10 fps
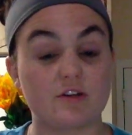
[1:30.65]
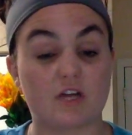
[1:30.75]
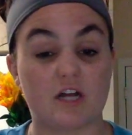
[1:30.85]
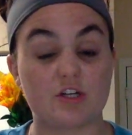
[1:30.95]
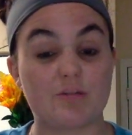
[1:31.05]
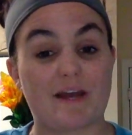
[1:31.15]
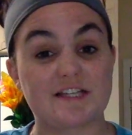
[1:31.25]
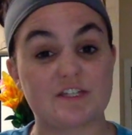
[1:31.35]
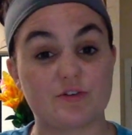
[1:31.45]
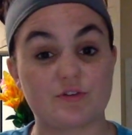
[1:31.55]
colored
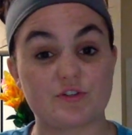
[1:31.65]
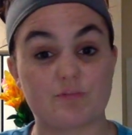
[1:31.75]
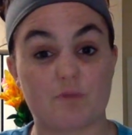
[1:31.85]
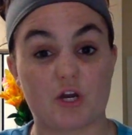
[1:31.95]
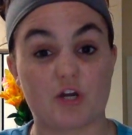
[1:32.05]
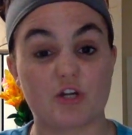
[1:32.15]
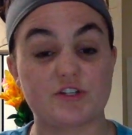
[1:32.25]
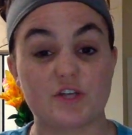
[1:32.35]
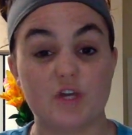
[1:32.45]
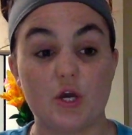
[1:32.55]
pencils,
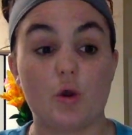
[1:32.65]
markers,